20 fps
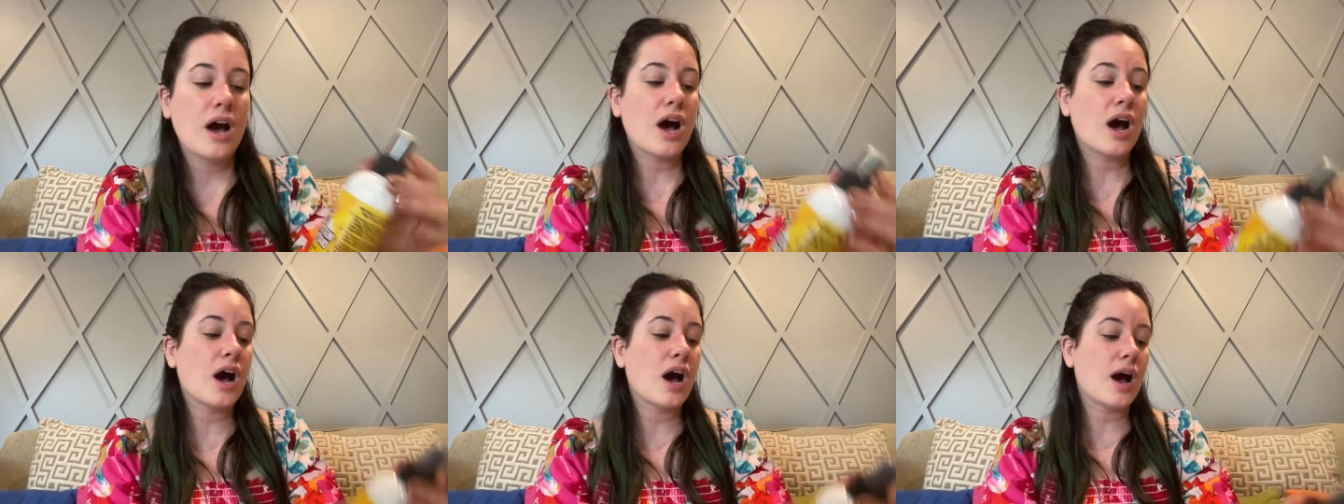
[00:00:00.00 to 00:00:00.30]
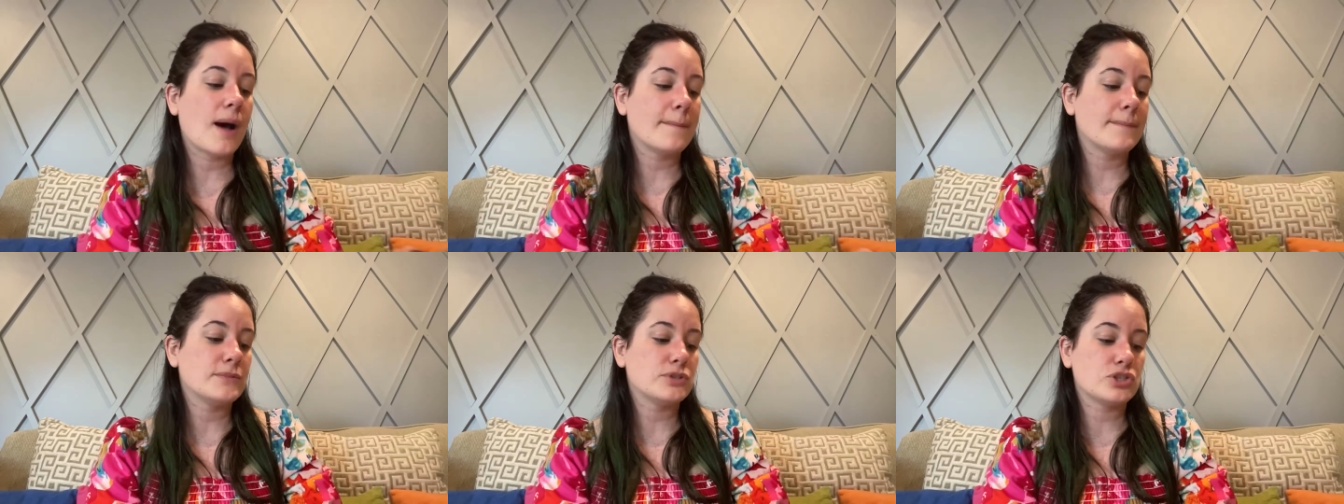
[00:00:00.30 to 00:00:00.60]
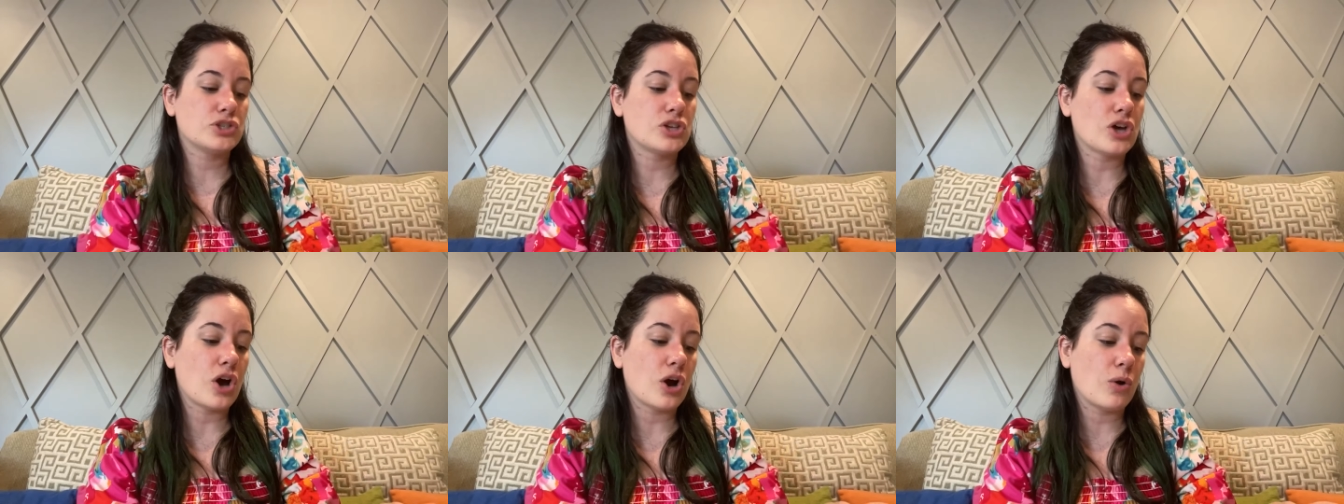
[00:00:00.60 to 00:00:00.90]
Um,
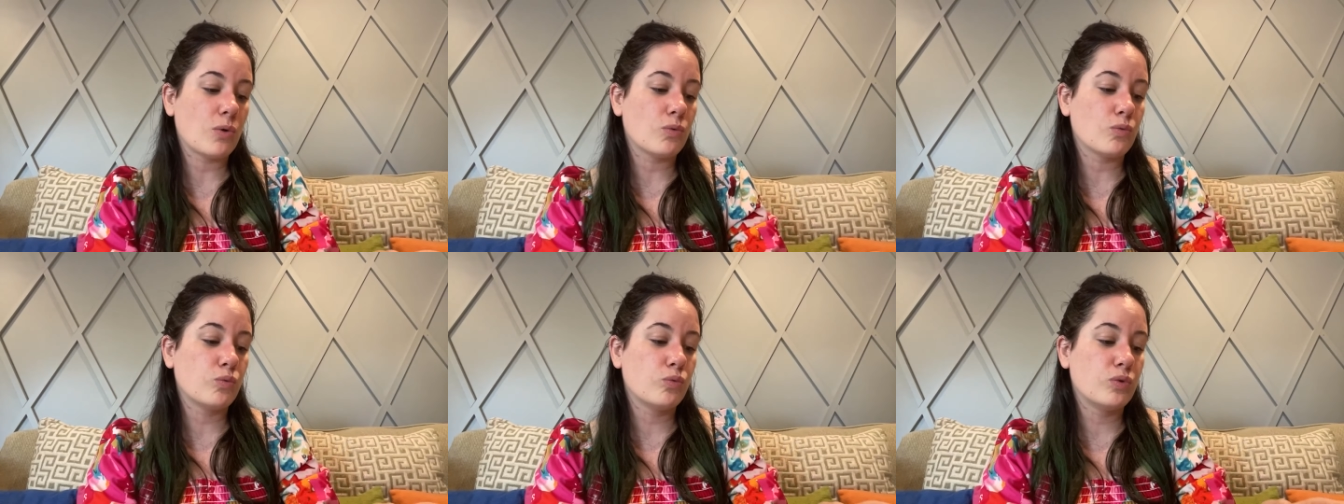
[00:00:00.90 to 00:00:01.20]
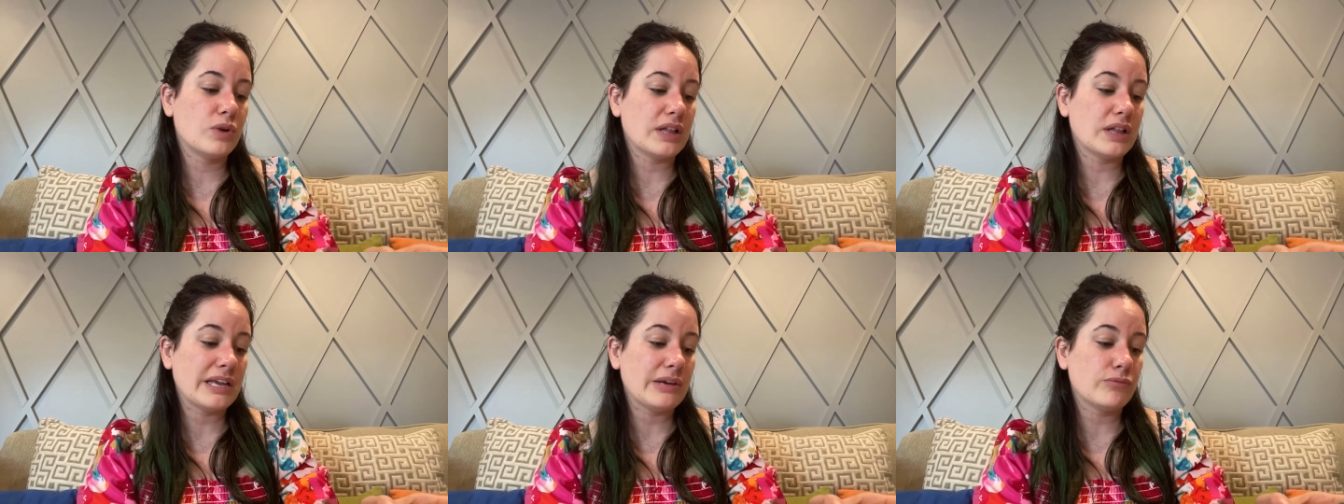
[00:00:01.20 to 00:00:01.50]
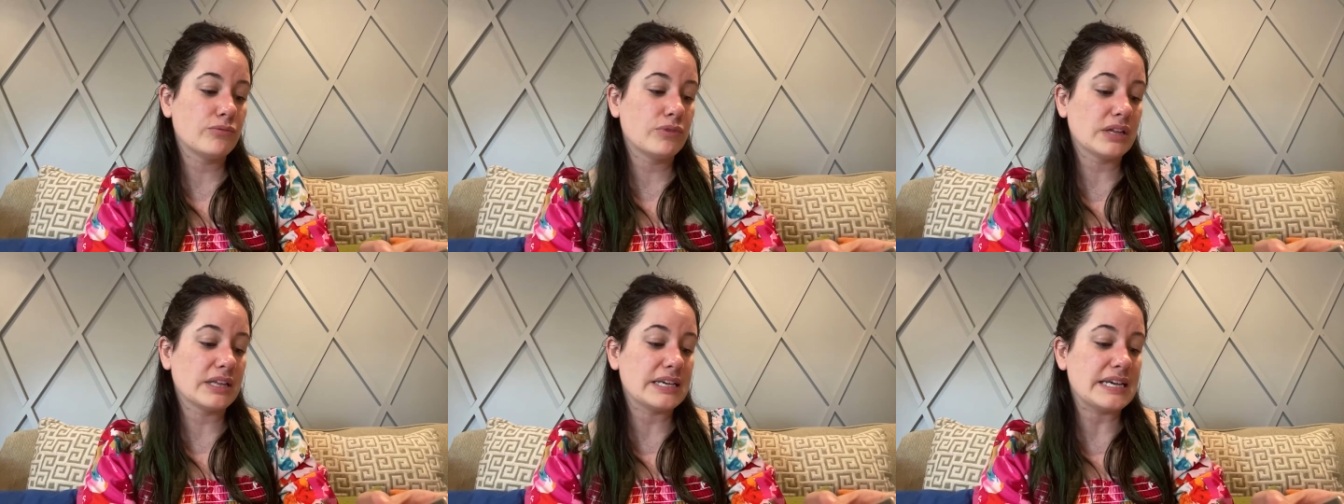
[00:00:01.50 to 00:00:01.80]
so really,
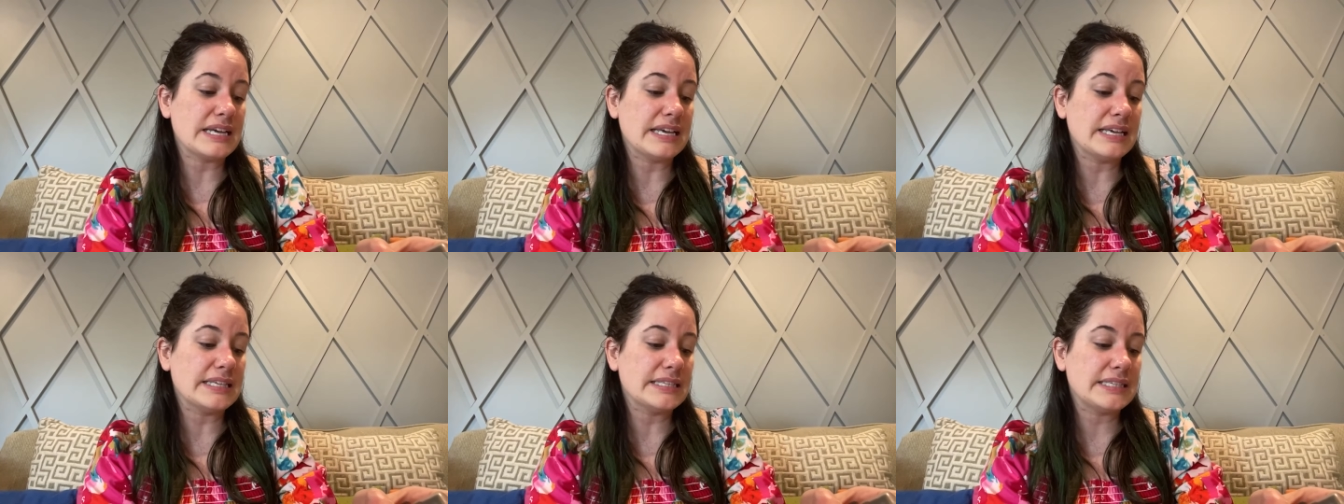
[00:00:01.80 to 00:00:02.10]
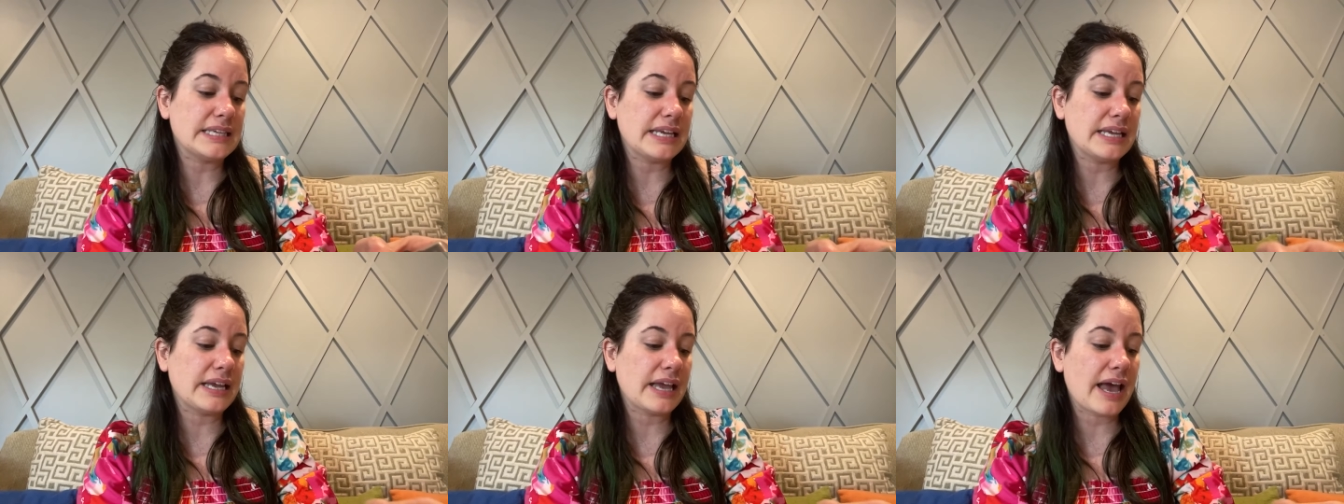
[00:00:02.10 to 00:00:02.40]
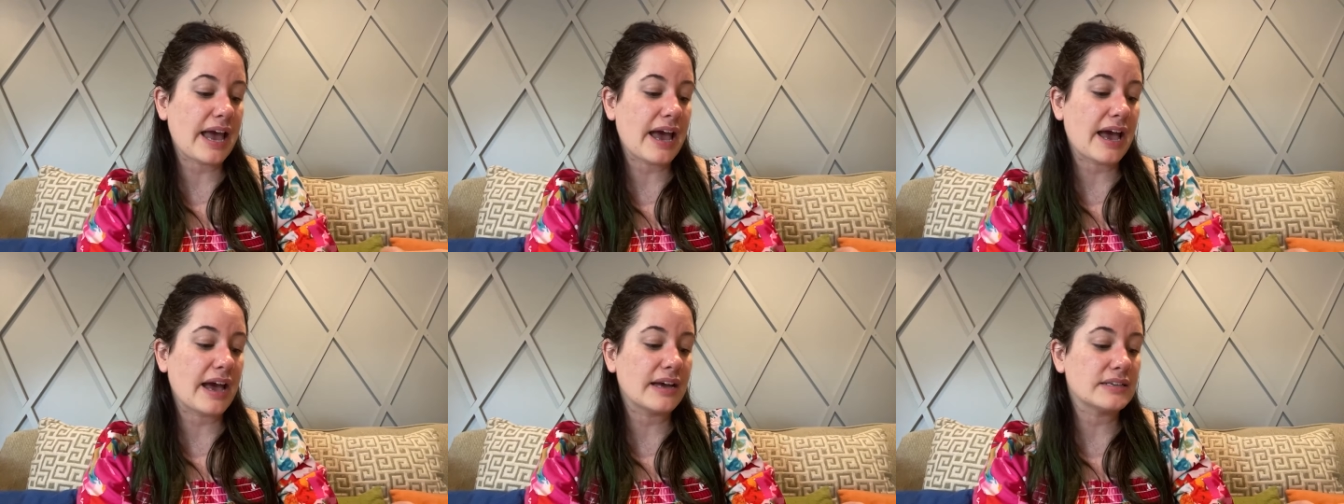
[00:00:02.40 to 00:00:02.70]
really easy
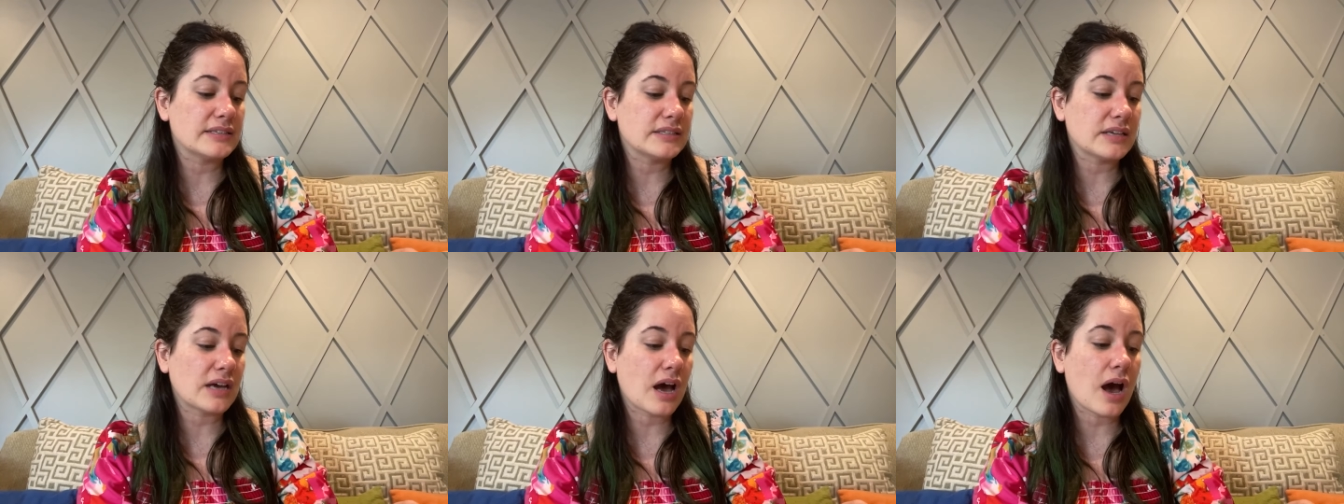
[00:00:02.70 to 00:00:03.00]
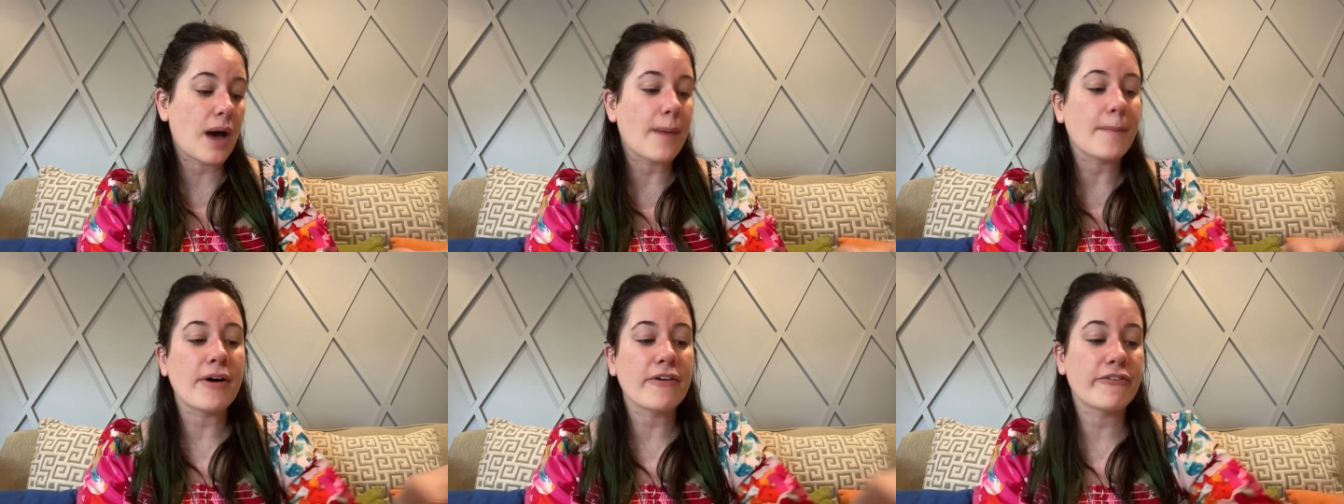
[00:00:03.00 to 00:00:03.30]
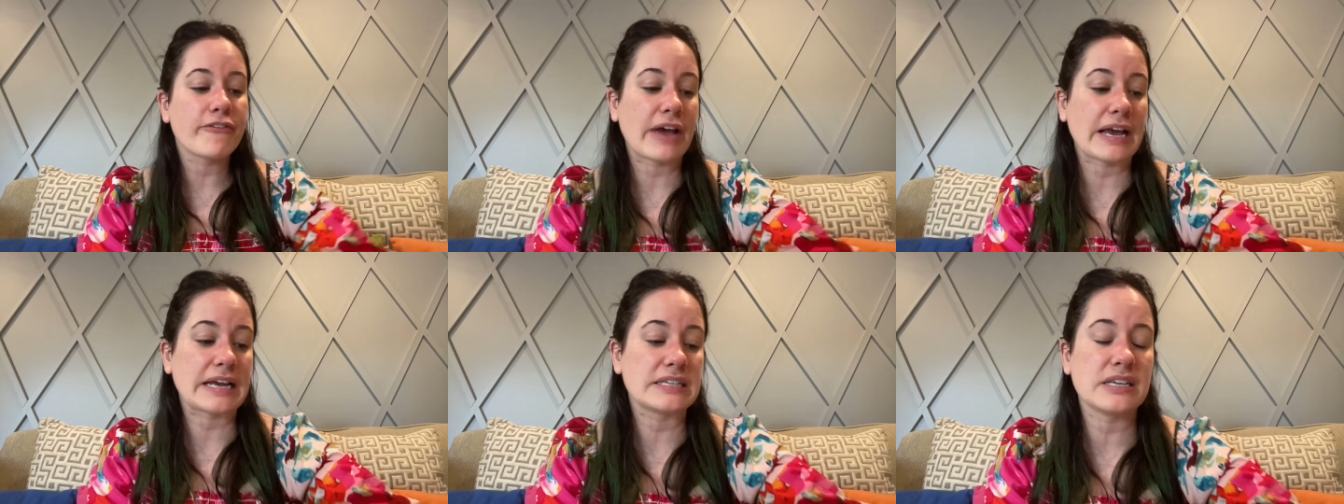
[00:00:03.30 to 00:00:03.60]
and um,
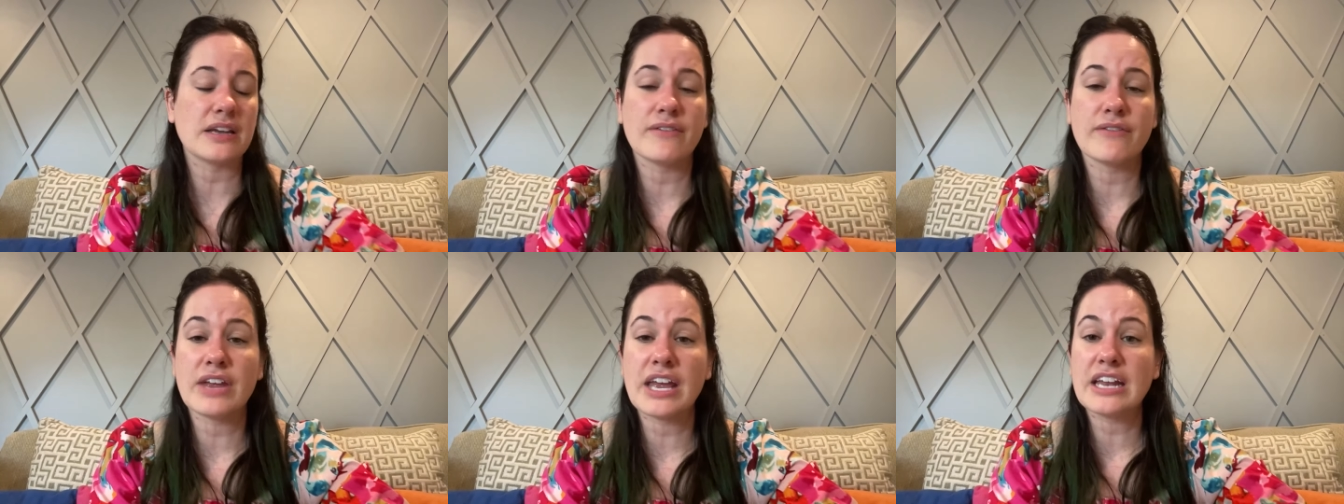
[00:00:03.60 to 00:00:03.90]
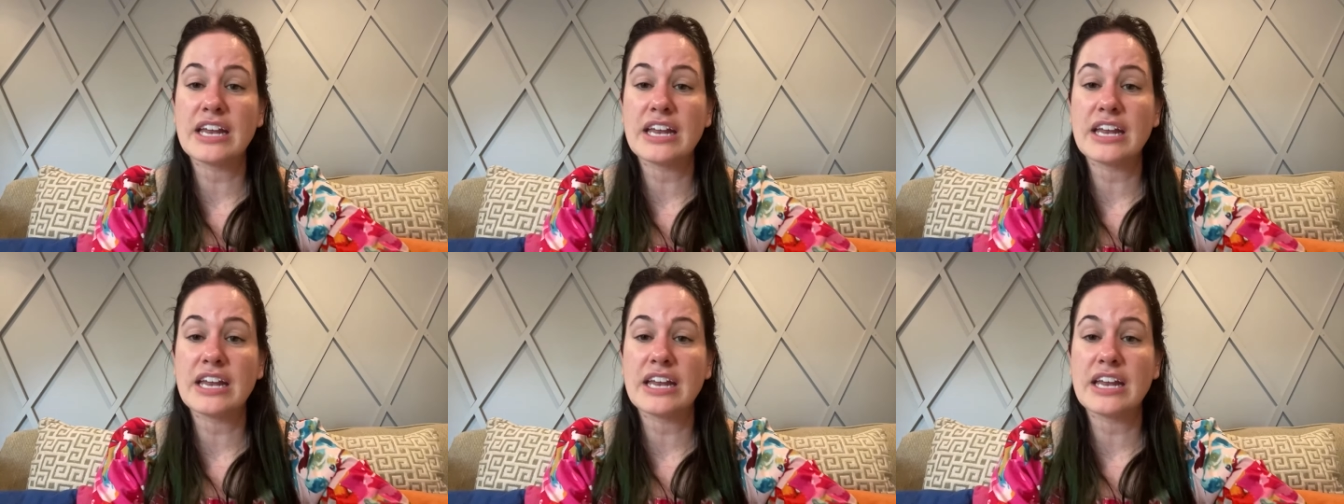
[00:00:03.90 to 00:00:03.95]
effective.